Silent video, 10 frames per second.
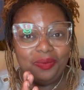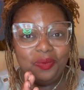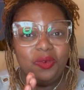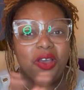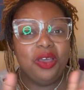
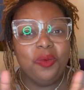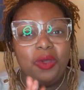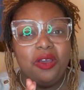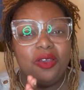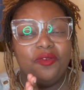
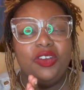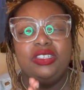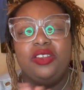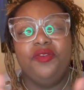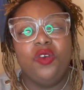Welcome.
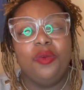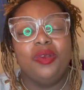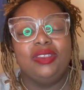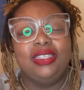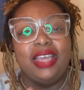First and
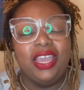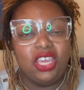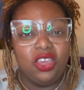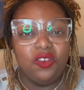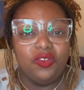foremost,
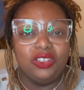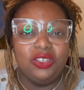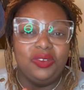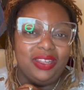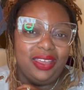thank you for
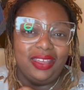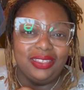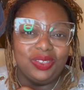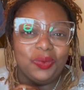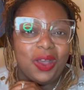tuning in
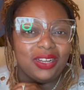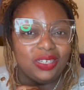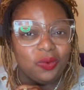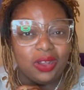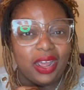to
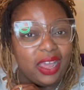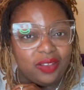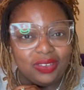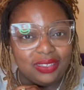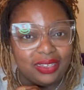watching what I
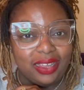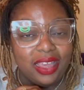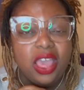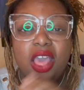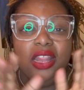have to say.
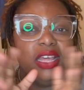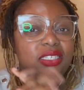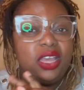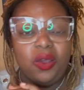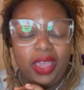Let's
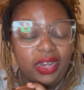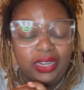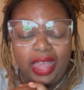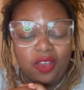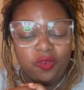go ahead and
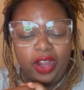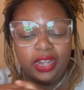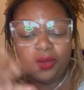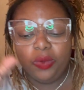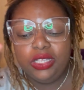dive right
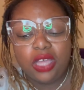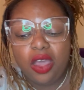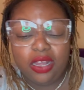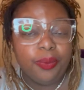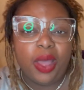in. We're
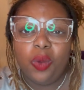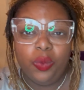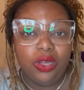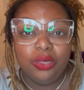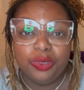talking about
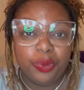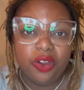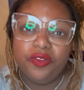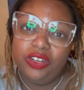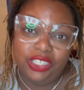
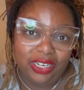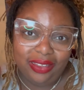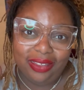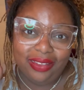Williamsburg, Virginia.